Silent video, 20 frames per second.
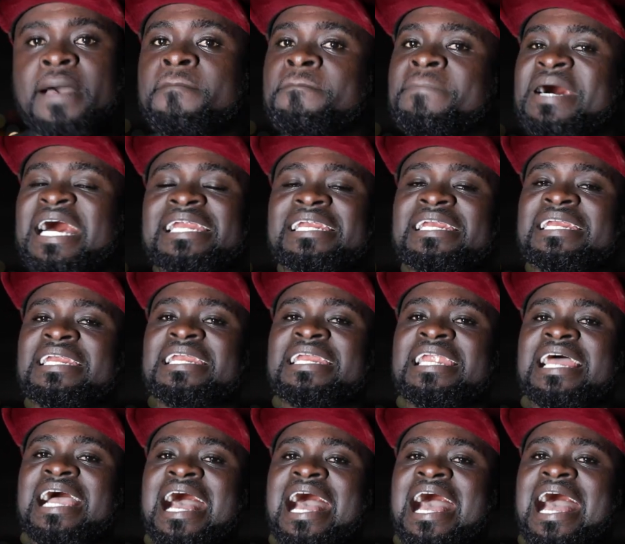But
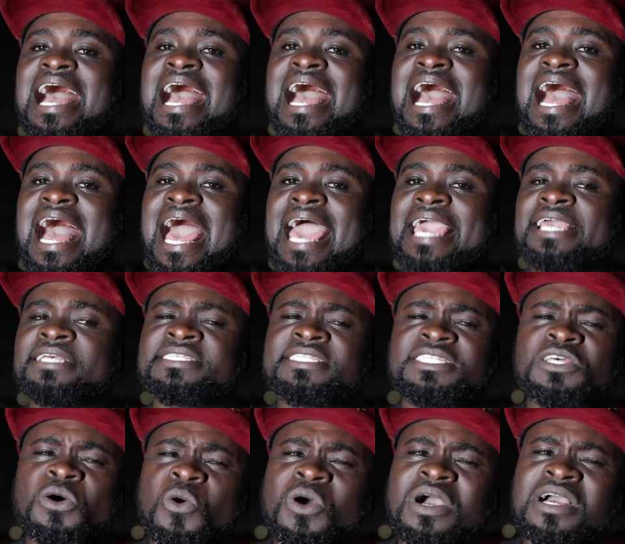I
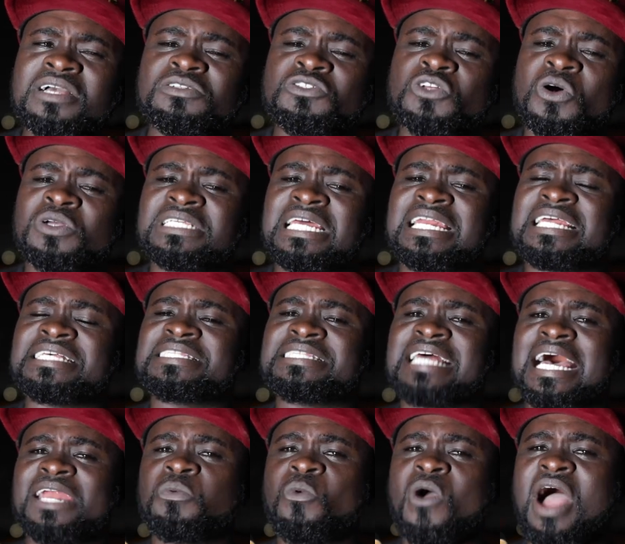still don't
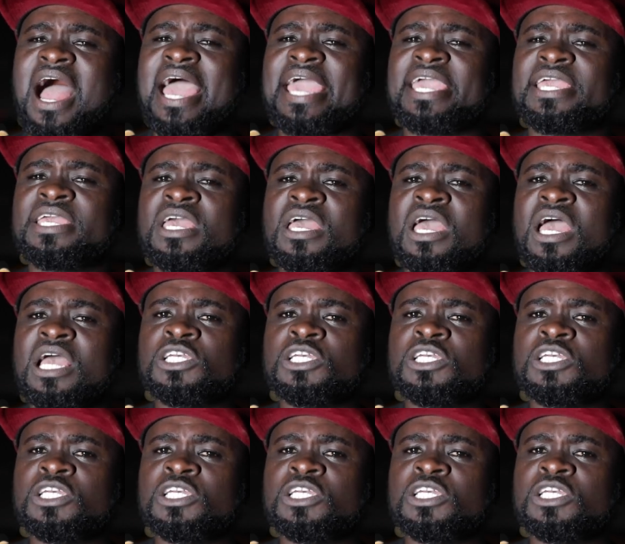understand why